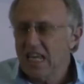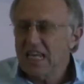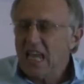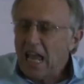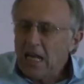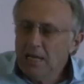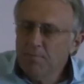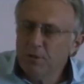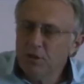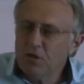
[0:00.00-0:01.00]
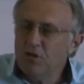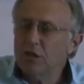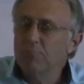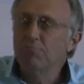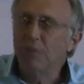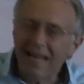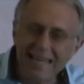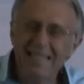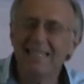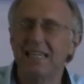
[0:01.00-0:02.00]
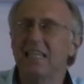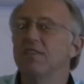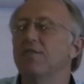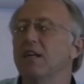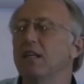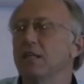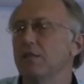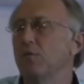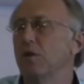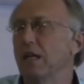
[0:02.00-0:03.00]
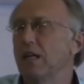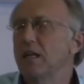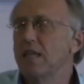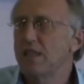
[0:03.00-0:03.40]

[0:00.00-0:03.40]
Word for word: in any person's mind, even this morning,